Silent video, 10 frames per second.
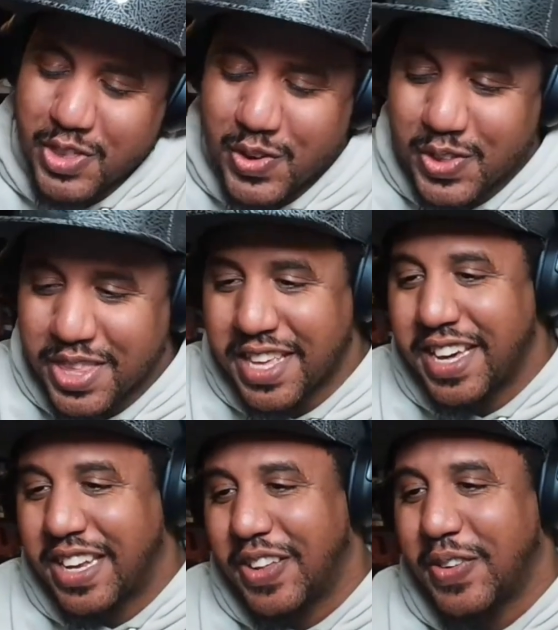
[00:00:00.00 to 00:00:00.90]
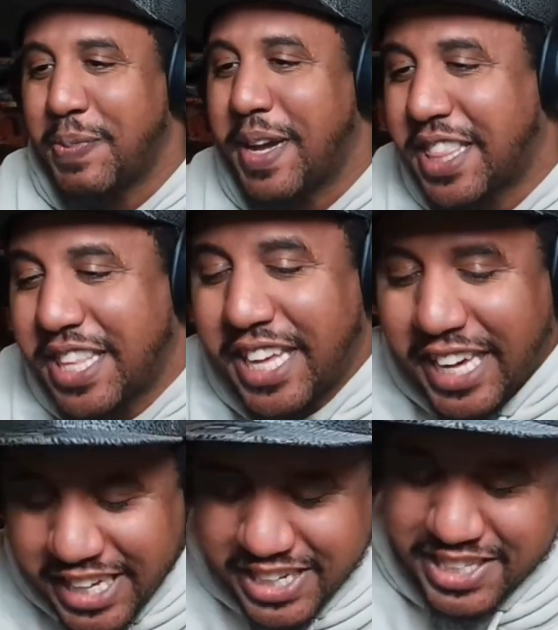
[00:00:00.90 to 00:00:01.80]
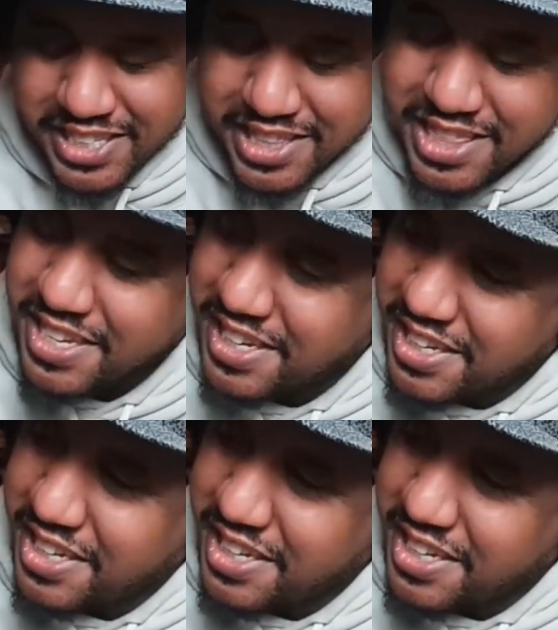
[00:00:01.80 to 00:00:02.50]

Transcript: Jokes aside, though, back to the aliens.